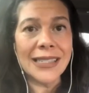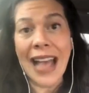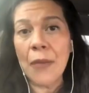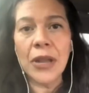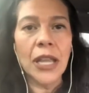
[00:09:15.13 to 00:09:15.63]
Is
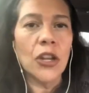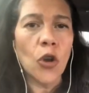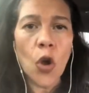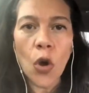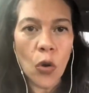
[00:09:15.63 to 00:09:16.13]
it happening
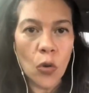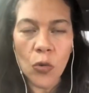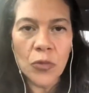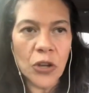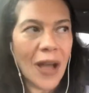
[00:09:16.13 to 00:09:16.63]
in your
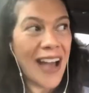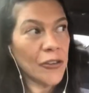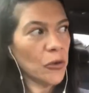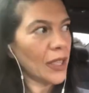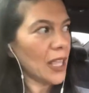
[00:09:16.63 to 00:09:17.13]
home?
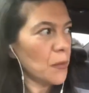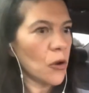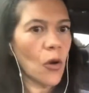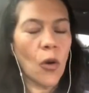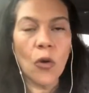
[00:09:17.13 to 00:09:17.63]
How you
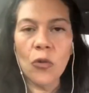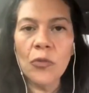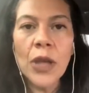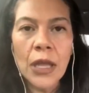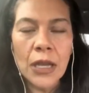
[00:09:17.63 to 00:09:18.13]
keep your
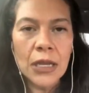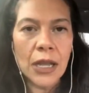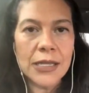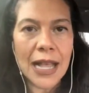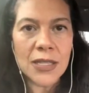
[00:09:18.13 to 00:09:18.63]
home,
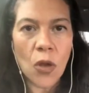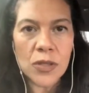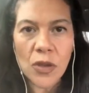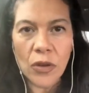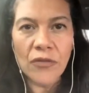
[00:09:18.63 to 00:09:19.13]
because that's
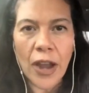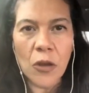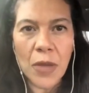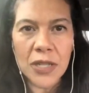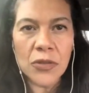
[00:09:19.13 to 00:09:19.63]
also
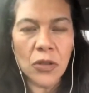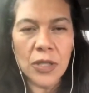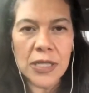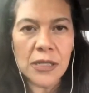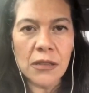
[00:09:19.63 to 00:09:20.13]

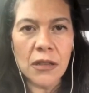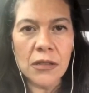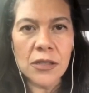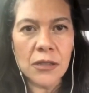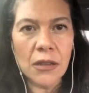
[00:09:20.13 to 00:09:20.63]
environmental. It's
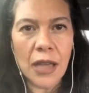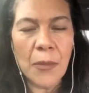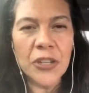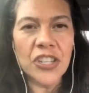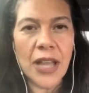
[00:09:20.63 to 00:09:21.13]
this
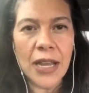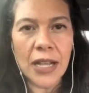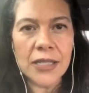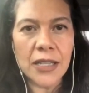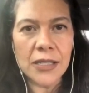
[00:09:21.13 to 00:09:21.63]

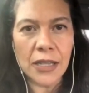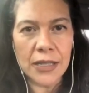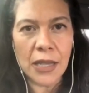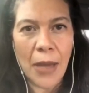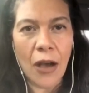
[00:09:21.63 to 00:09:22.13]
epigenetics.
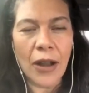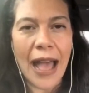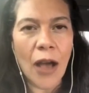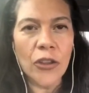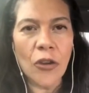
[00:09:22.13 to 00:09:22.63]
It's
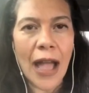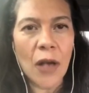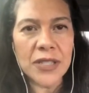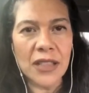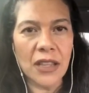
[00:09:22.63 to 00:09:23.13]
about how you're
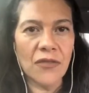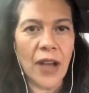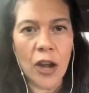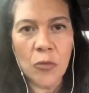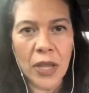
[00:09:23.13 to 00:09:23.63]
housing the
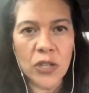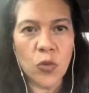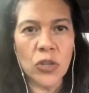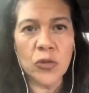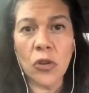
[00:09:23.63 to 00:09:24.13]

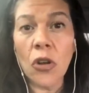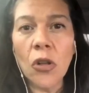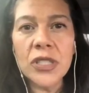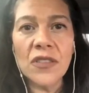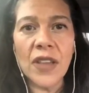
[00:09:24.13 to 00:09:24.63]
environment, which will
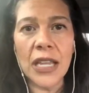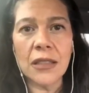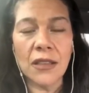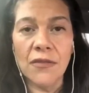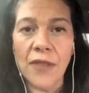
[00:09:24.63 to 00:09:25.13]

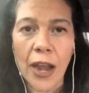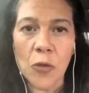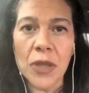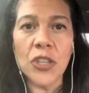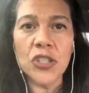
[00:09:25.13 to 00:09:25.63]
cultivate the
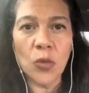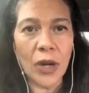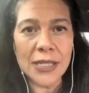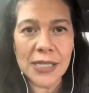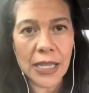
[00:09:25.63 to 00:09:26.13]
environment that
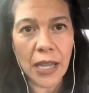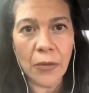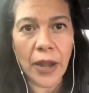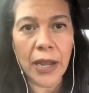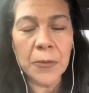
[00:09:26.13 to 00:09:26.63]
you want to
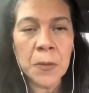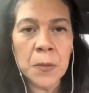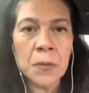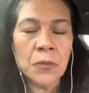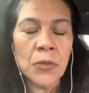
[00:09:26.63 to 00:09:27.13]
see, right?
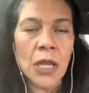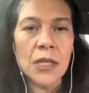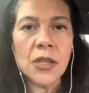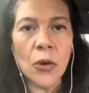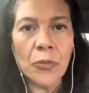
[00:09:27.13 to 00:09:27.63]

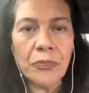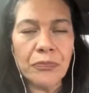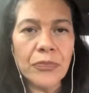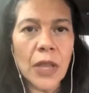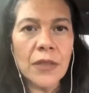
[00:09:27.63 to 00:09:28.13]
So
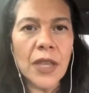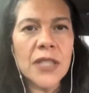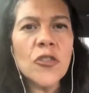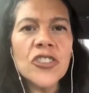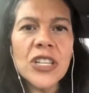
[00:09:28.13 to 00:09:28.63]

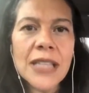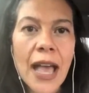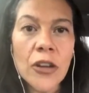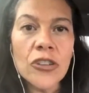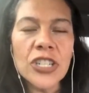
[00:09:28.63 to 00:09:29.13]
these are
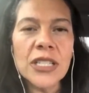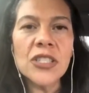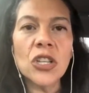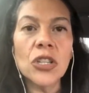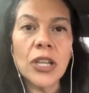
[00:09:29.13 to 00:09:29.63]
just
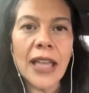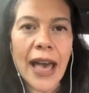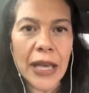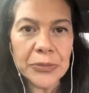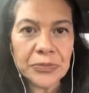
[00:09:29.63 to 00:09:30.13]
energies to
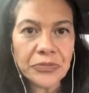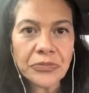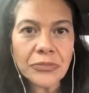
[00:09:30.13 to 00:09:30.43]
look at.